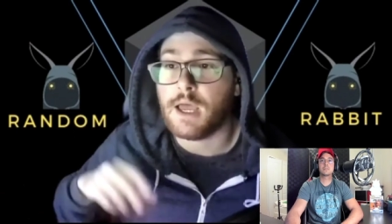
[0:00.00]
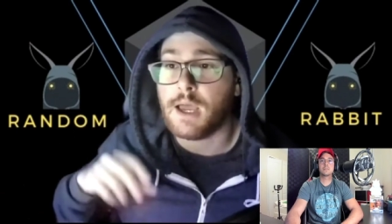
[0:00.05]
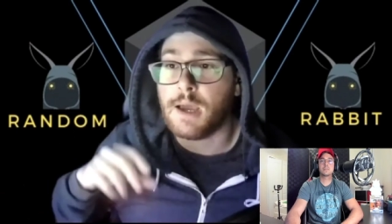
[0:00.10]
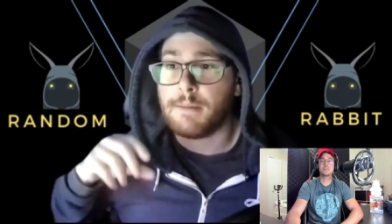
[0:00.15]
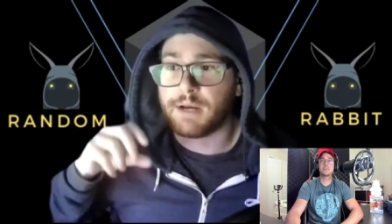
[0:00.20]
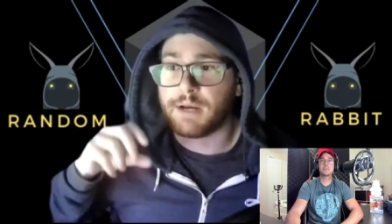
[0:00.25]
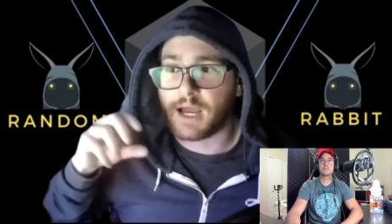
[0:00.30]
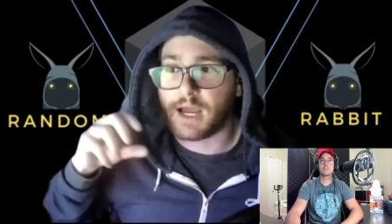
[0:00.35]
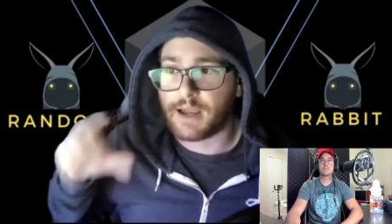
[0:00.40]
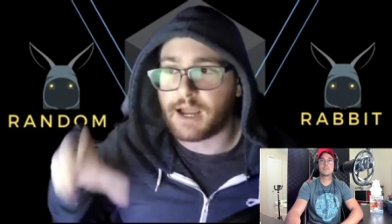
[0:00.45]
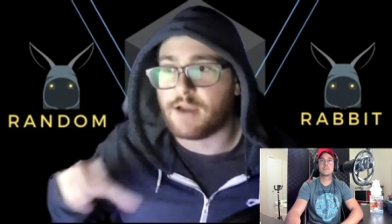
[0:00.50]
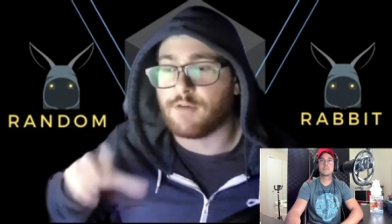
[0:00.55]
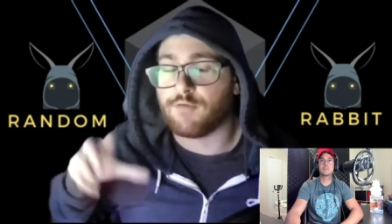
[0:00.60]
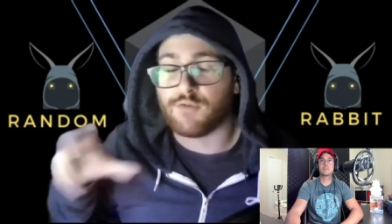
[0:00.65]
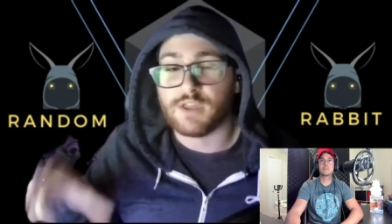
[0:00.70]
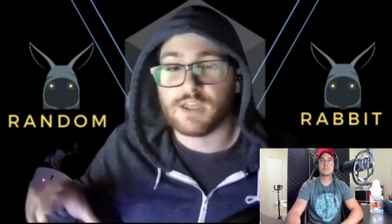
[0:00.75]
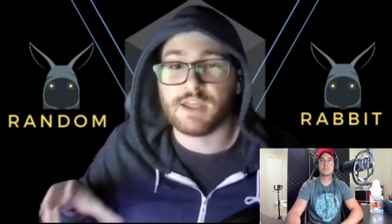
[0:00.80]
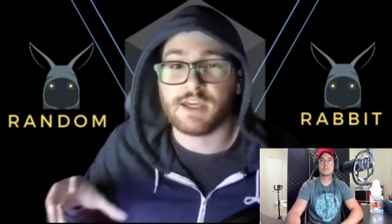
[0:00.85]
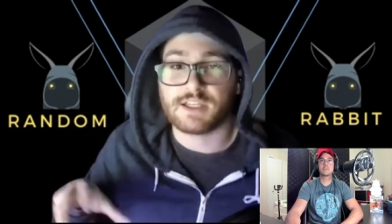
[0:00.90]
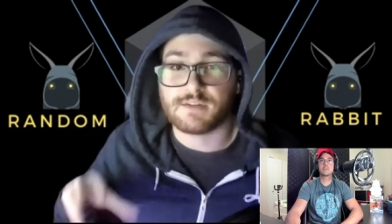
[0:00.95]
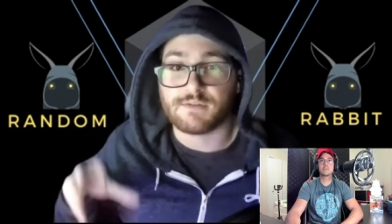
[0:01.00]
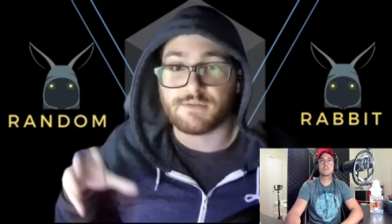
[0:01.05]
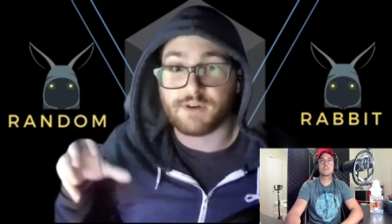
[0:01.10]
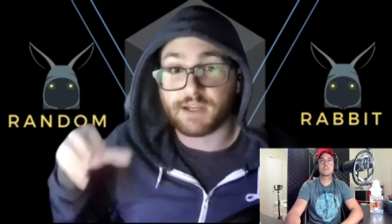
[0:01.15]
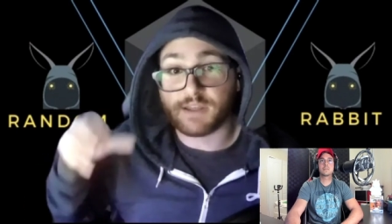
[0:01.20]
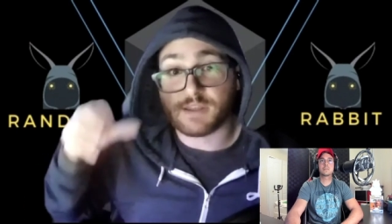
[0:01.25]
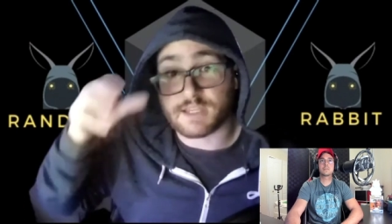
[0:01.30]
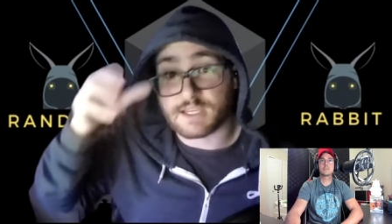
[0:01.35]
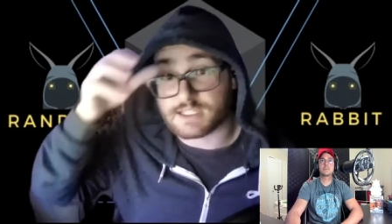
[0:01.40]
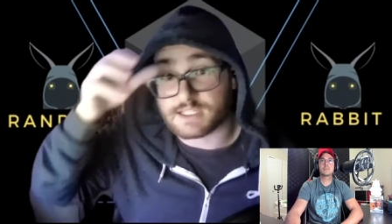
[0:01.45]
But I really like to
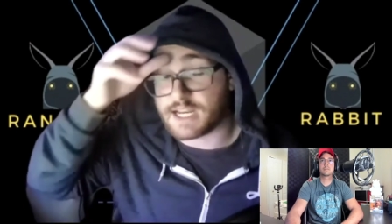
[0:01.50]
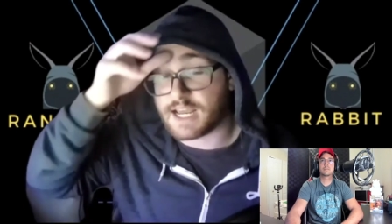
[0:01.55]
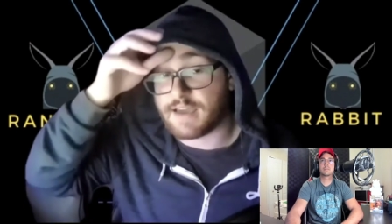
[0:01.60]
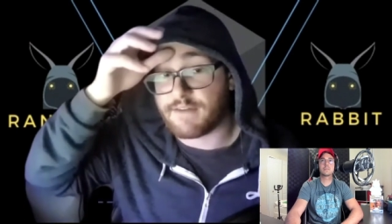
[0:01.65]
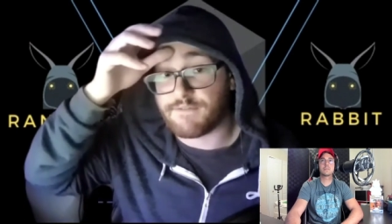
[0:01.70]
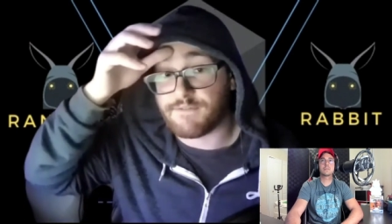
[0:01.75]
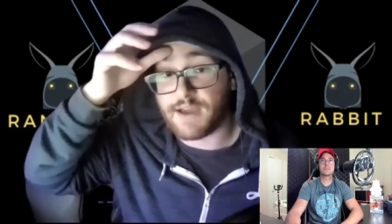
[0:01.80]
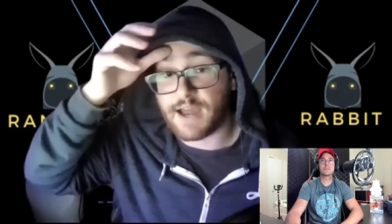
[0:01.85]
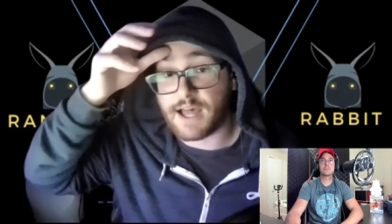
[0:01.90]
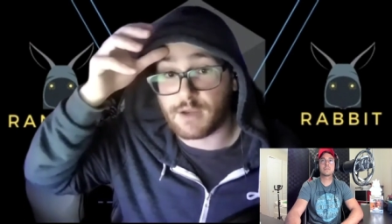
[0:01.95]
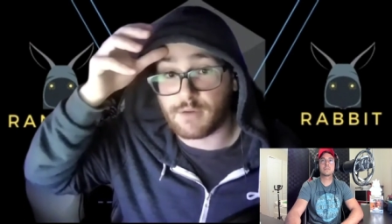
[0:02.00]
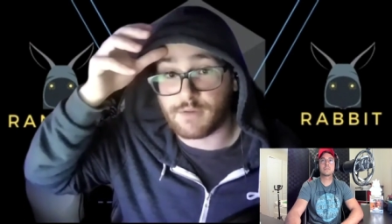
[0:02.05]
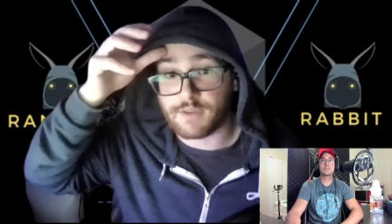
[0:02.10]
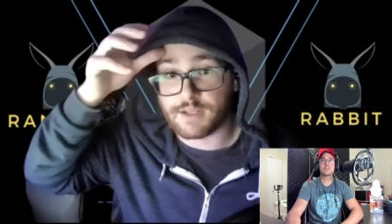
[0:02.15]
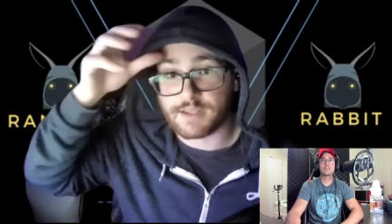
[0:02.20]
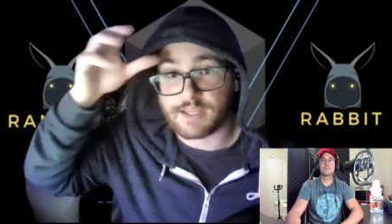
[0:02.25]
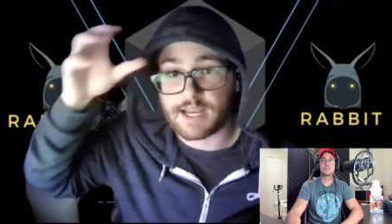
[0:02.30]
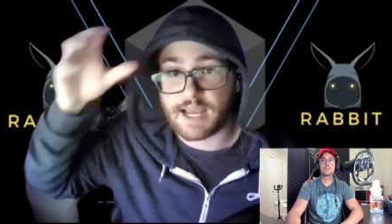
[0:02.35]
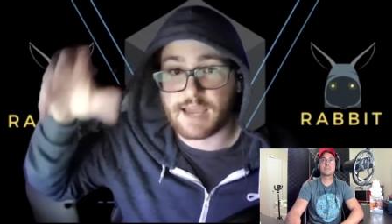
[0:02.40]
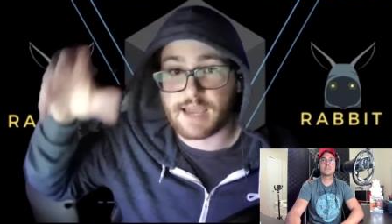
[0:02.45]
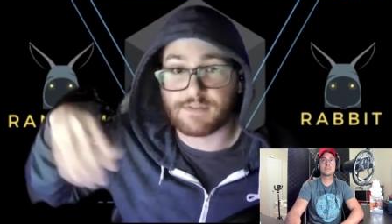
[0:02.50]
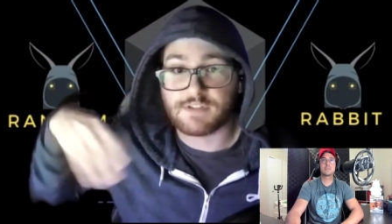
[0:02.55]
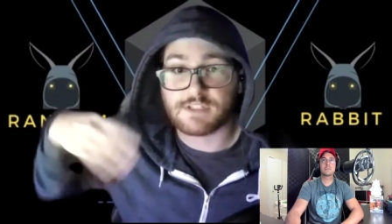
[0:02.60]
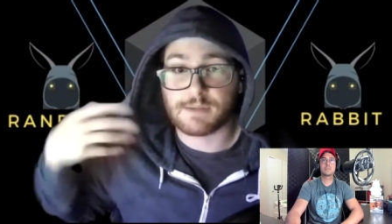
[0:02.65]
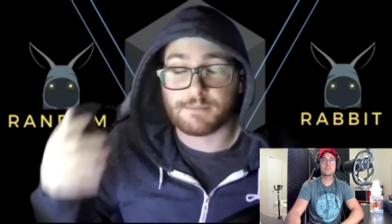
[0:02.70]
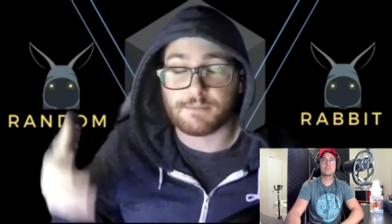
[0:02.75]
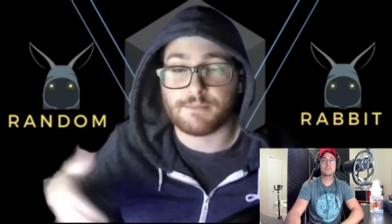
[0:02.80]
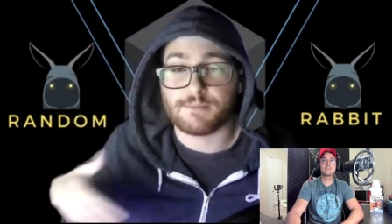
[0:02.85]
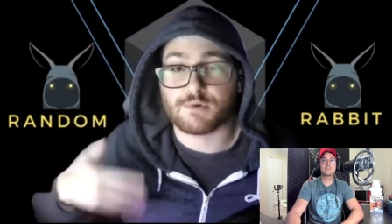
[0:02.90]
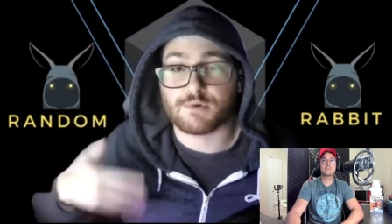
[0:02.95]
find things that have value, that have
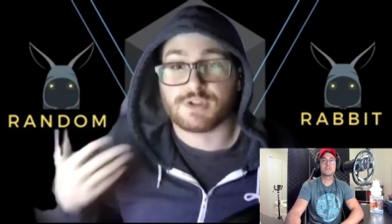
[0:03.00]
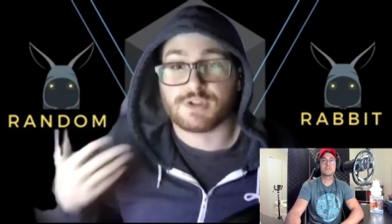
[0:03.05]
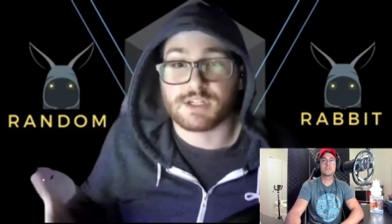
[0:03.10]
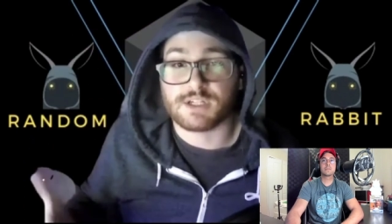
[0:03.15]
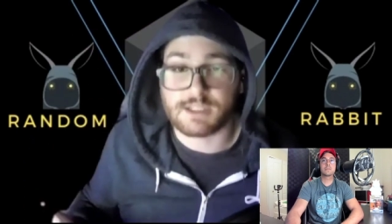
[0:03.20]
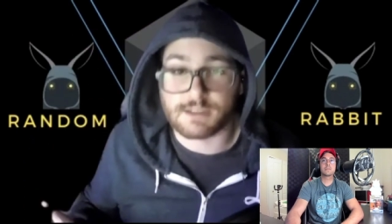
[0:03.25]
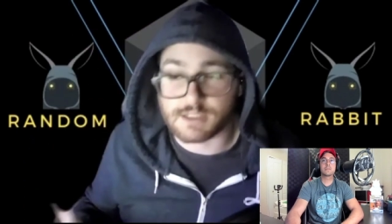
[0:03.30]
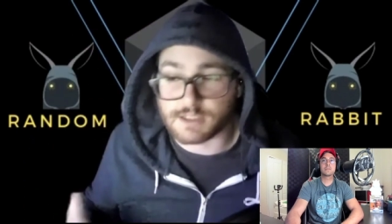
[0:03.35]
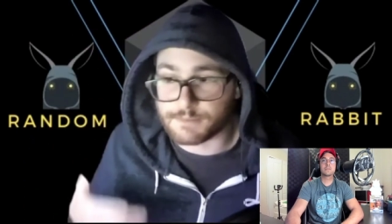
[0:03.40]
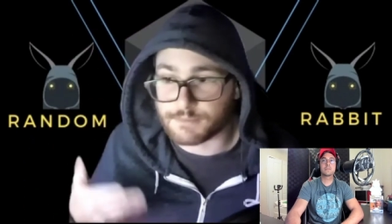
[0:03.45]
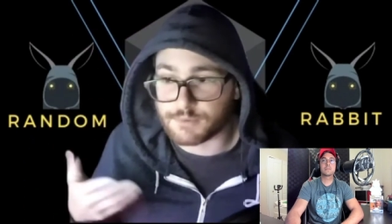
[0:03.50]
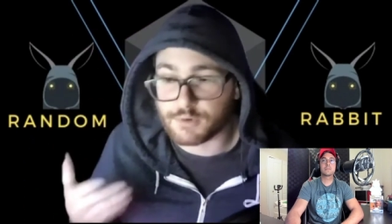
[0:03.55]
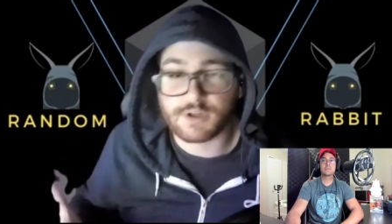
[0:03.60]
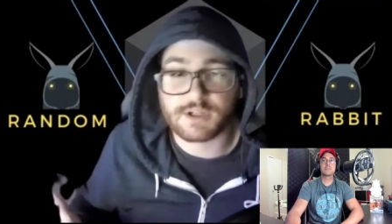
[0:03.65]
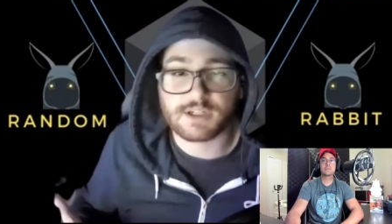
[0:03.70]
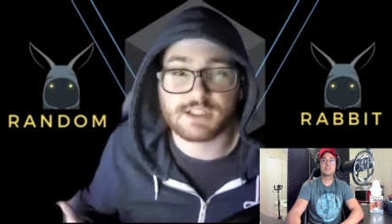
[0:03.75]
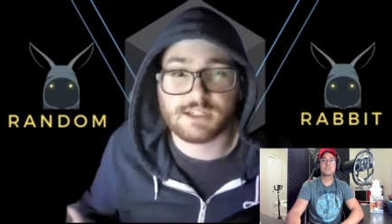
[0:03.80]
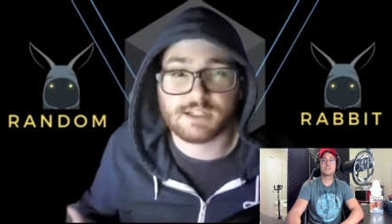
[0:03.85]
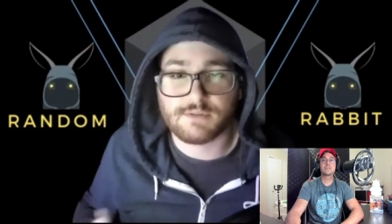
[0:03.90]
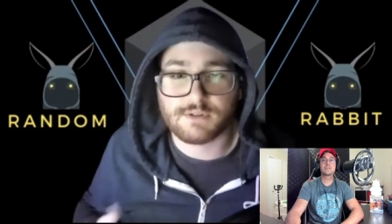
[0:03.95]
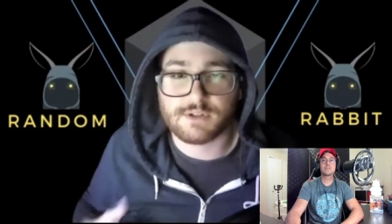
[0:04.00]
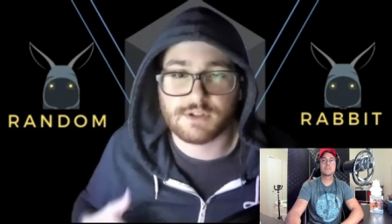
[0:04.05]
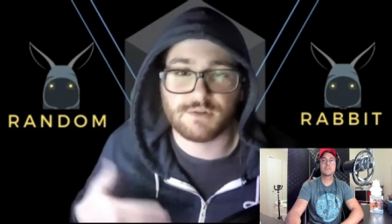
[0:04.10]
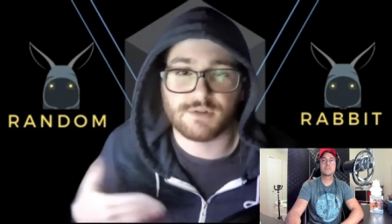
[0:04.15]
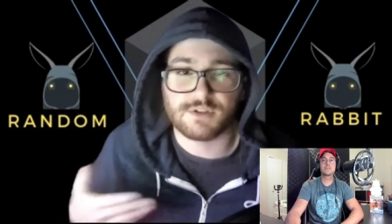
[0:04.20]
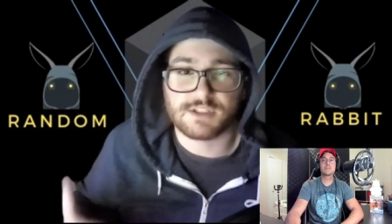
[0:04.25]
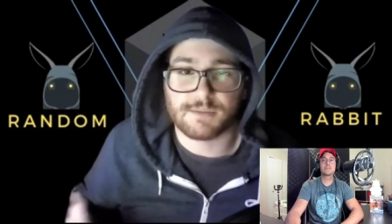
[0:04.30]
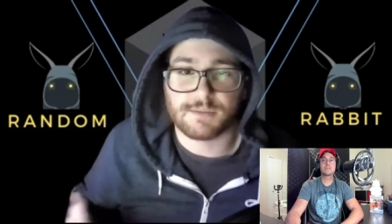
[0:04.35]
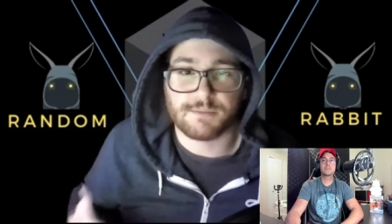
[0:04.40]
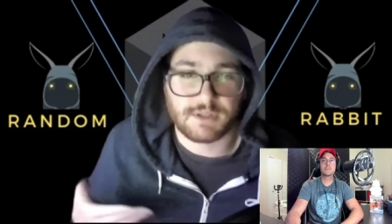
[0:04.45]
some productivity
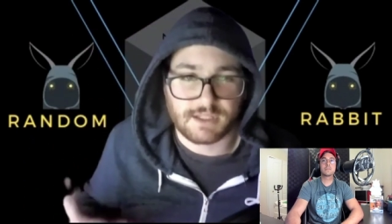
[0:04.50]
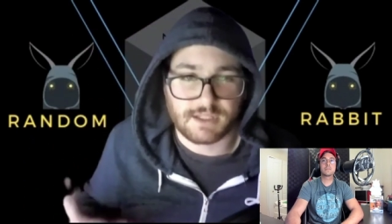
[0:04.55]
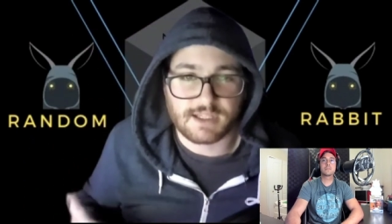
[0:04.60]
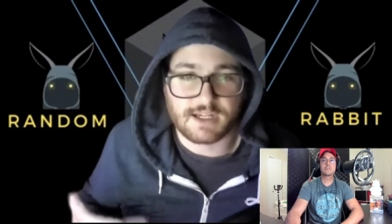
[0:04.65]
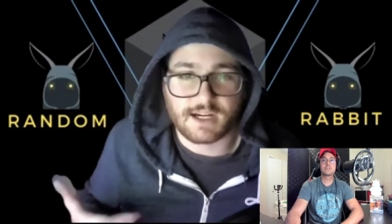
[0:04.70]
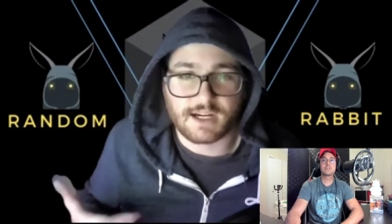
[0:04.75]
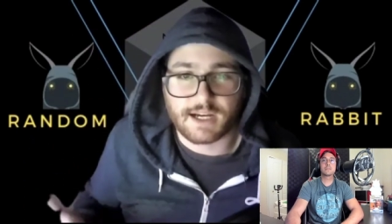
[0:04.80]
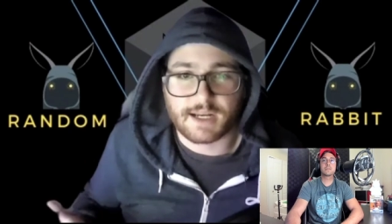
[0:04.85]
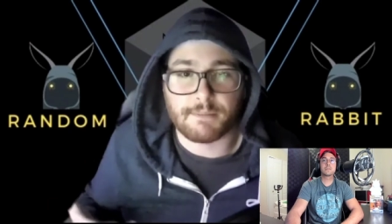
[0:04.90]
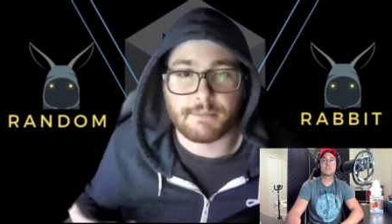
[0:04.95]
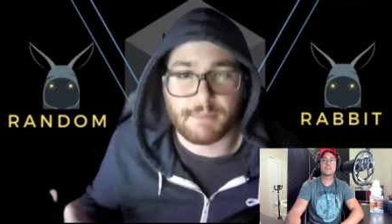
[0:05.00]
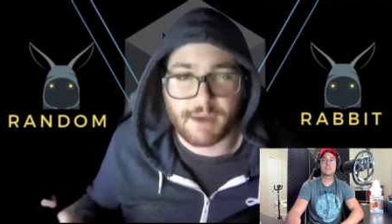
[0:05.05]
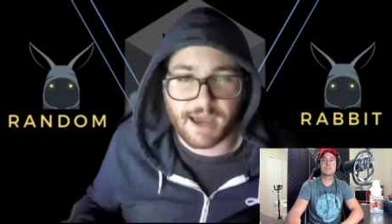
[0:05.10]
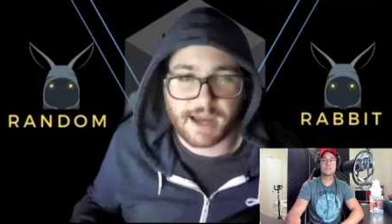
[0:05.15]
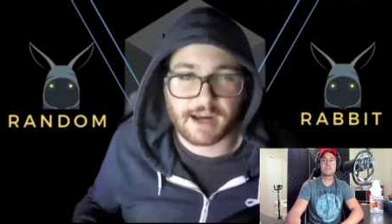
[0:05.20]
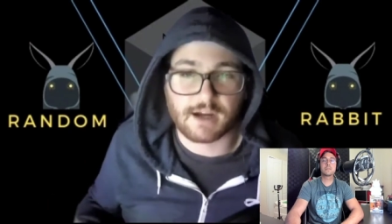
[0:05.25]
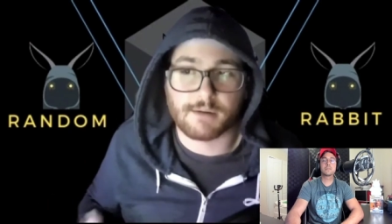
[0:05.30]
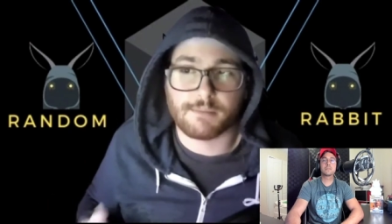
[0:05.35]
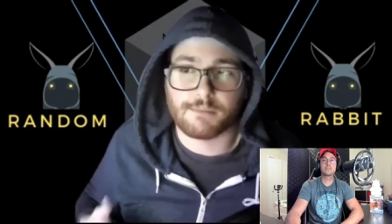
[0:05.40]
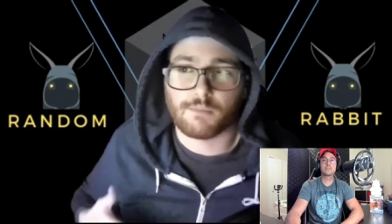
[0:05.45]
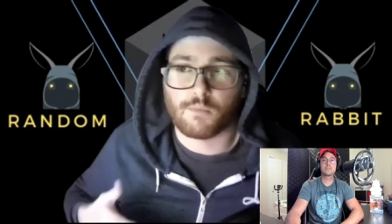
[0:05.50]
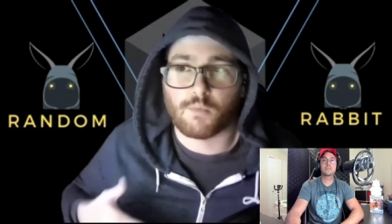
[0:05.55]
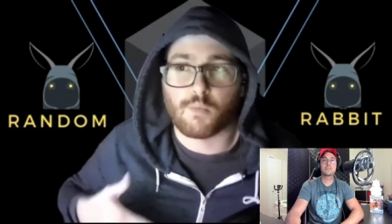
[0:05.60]
or something to kind of back up,